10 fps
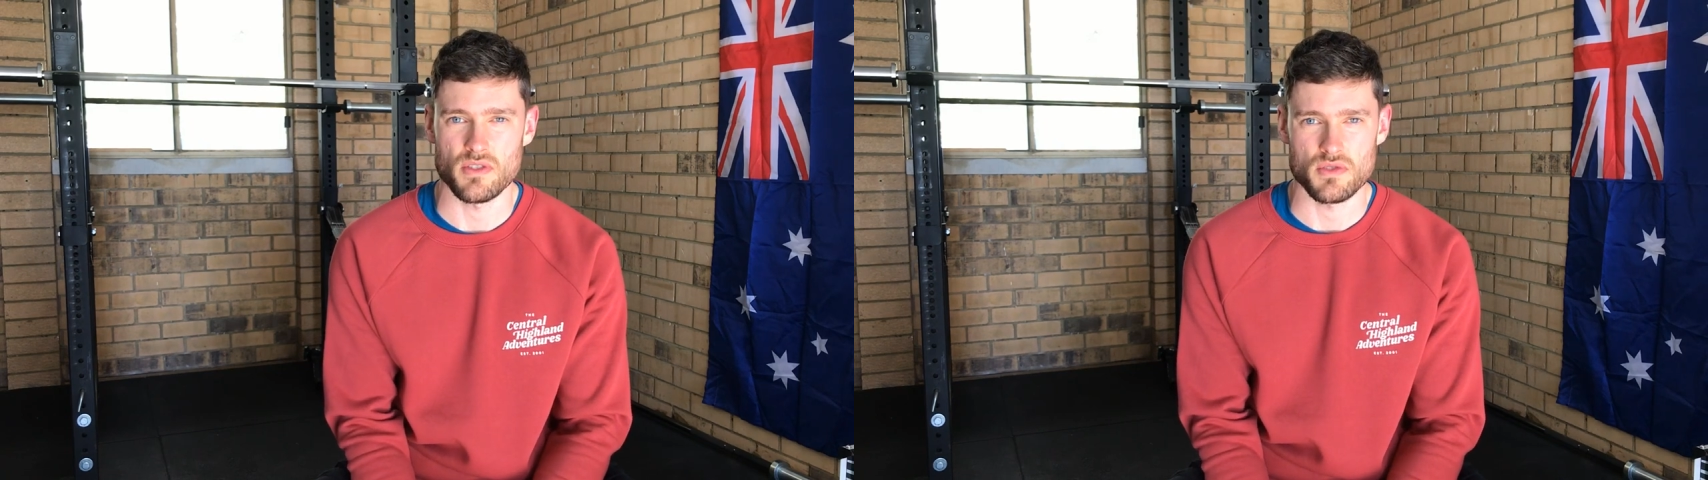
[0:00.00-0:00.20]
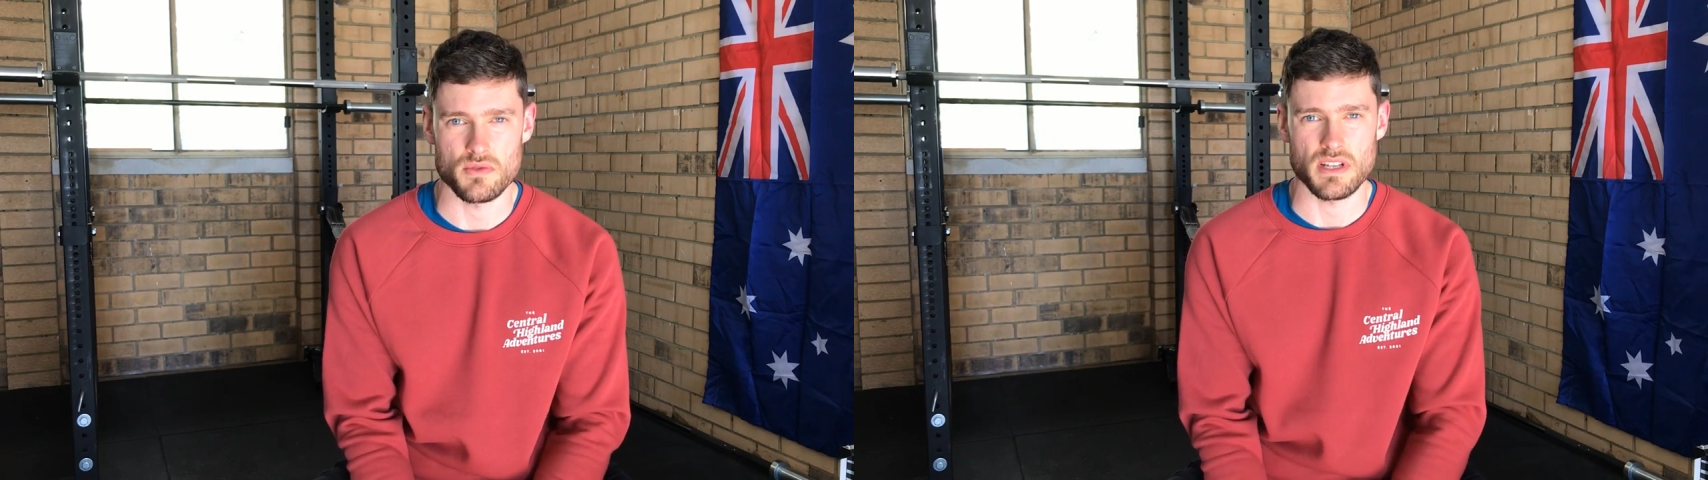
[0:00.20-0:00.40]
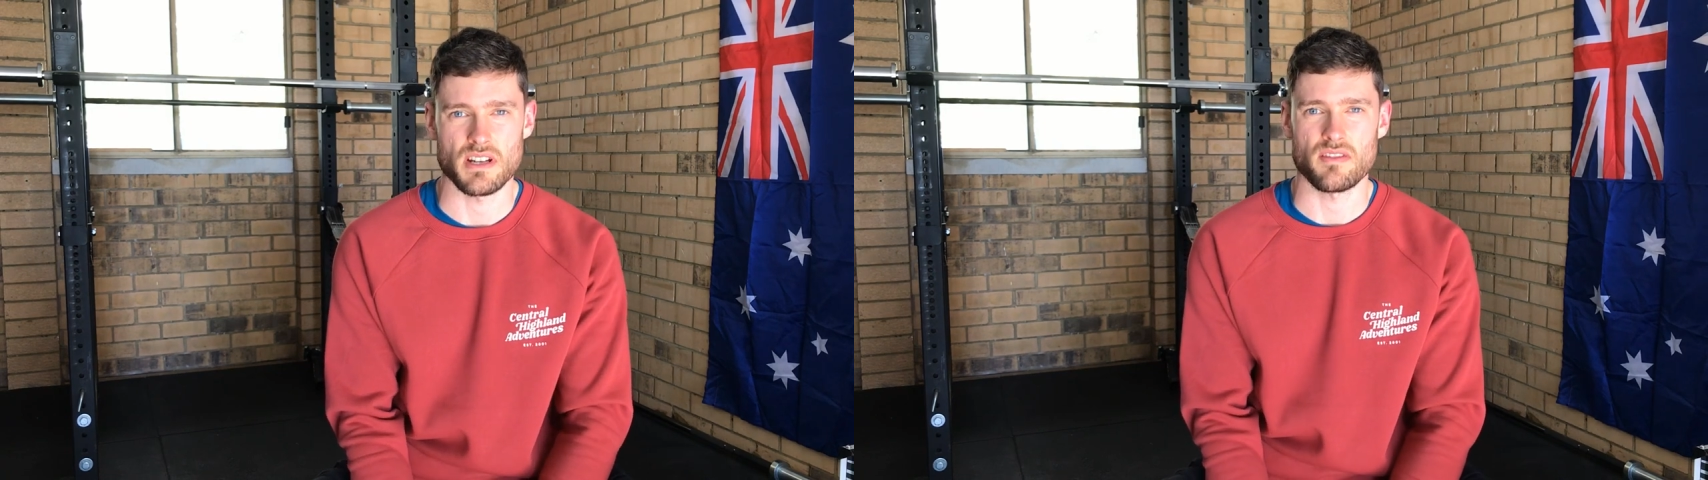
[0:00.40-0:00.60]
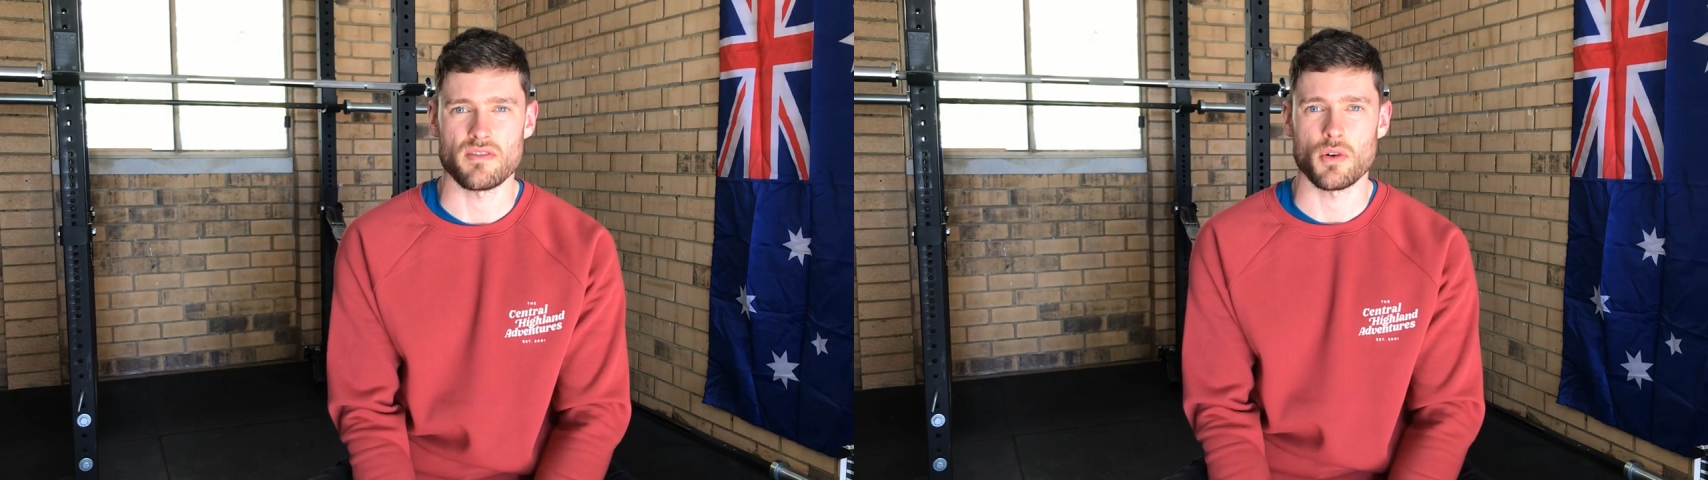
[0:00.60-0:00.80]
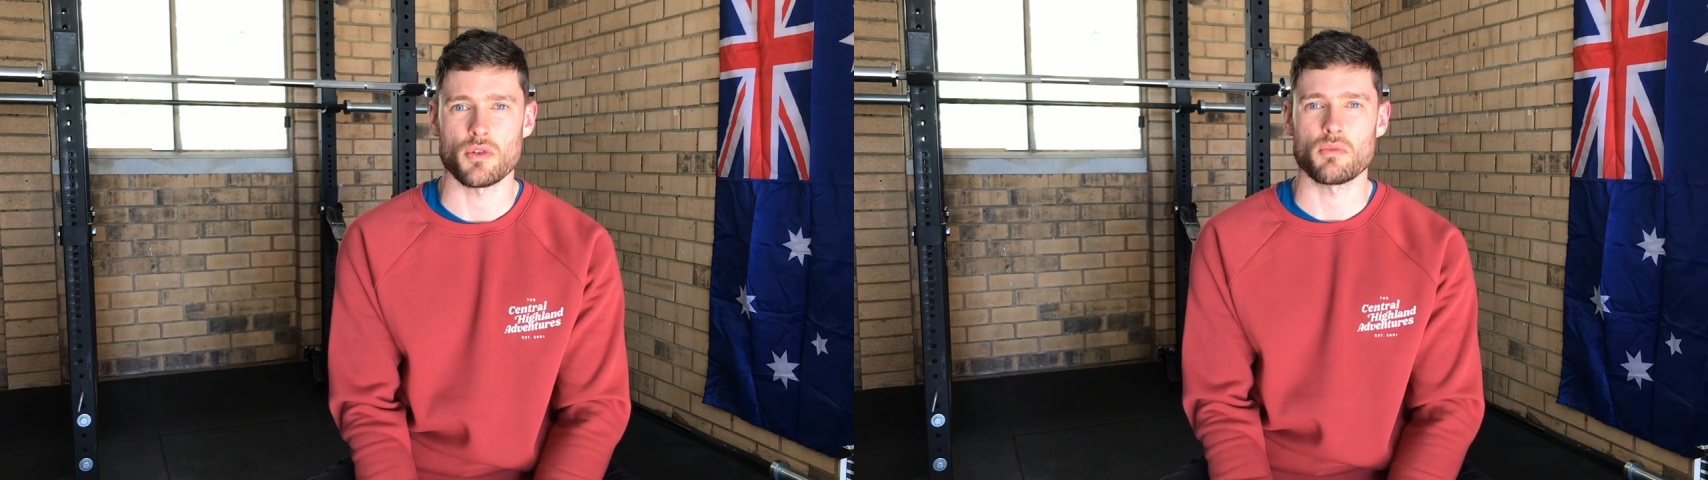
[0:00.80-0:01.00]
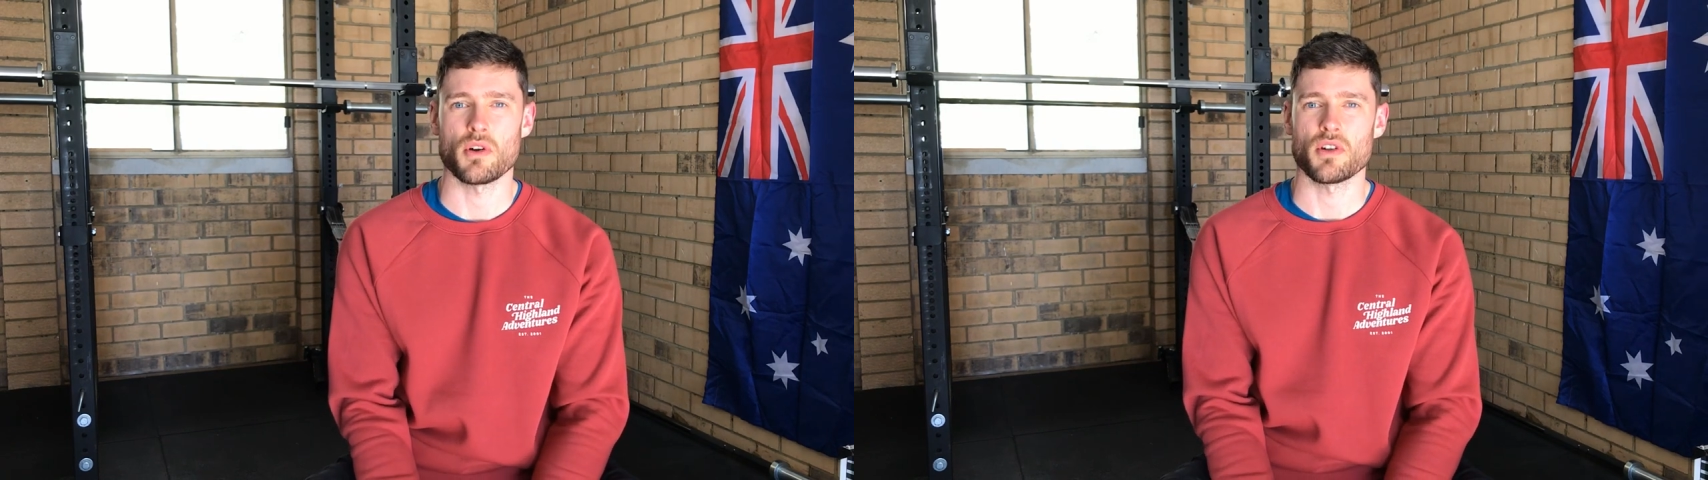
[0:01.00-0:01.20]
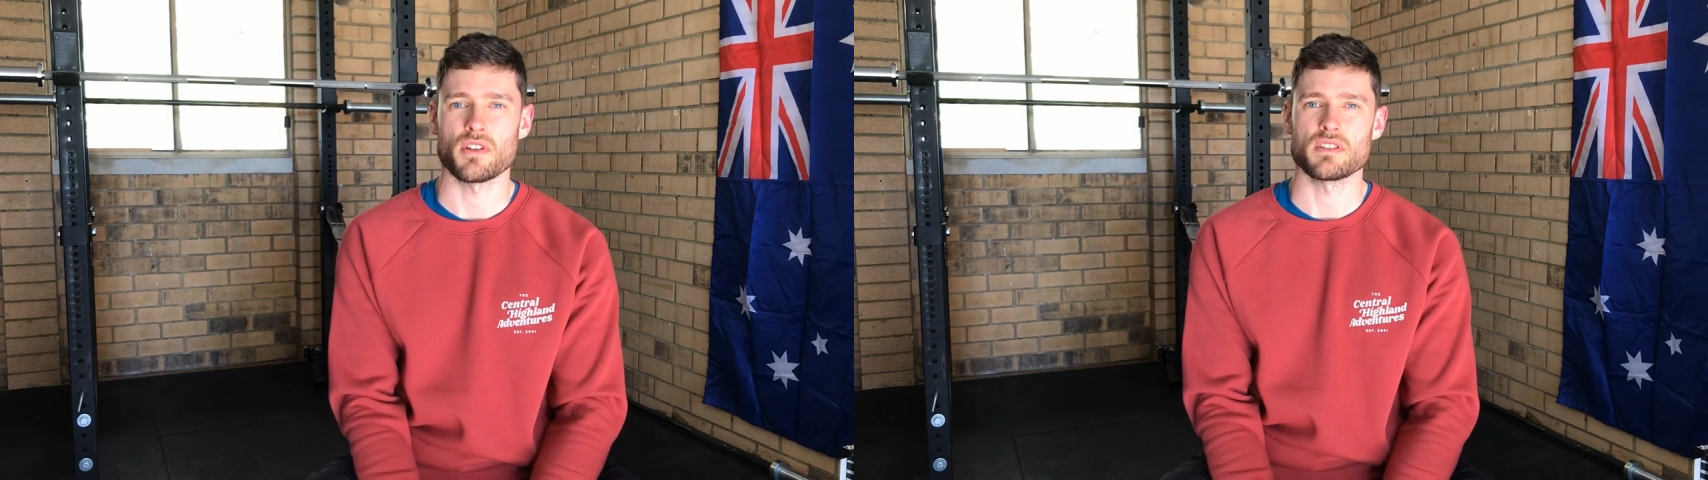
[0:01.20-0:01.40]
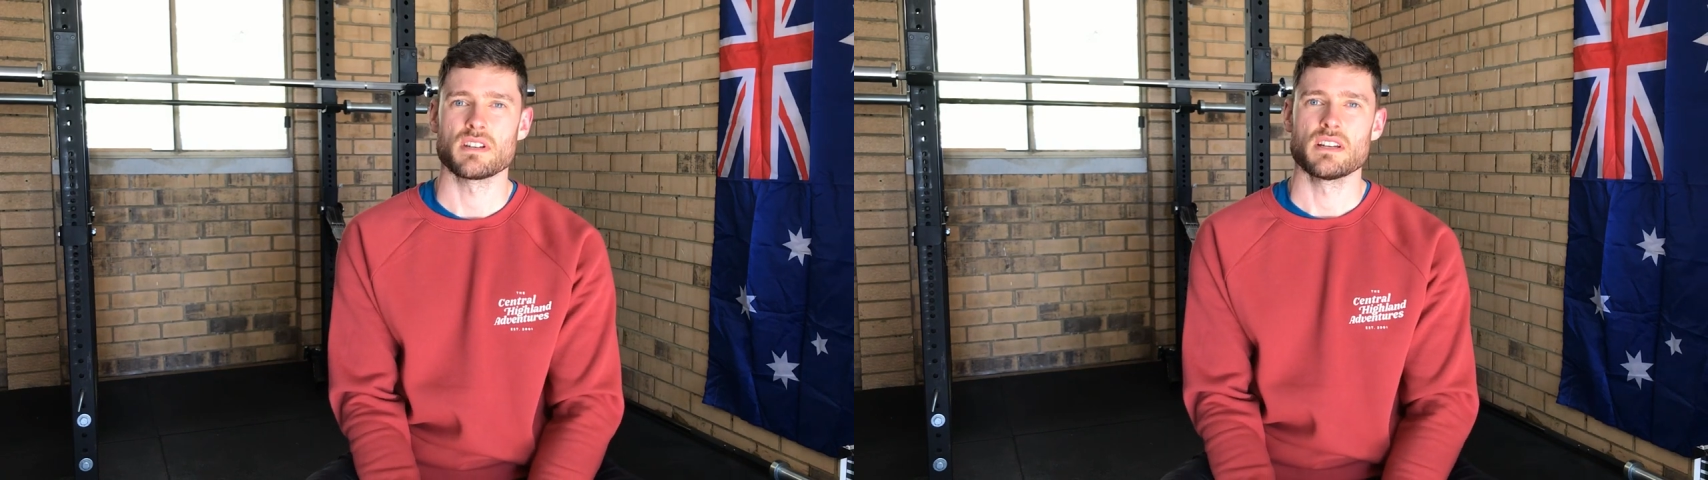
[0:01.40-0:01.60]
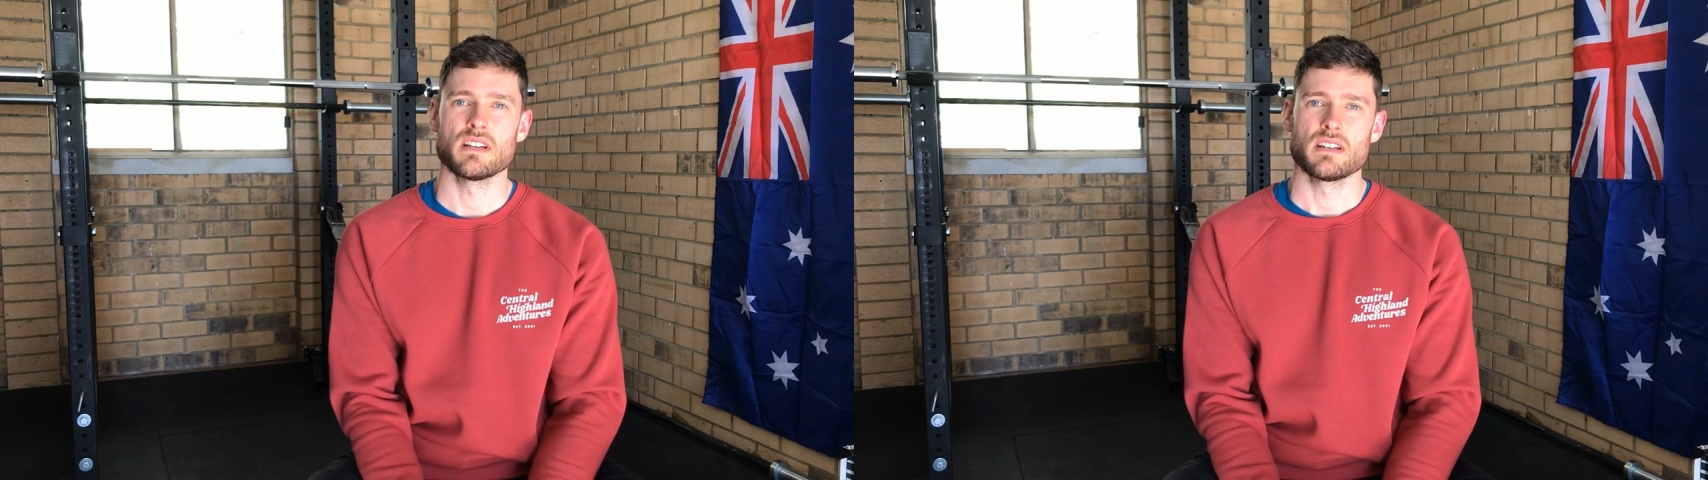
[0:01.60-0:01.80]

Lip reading: if you're doing enough volume on it.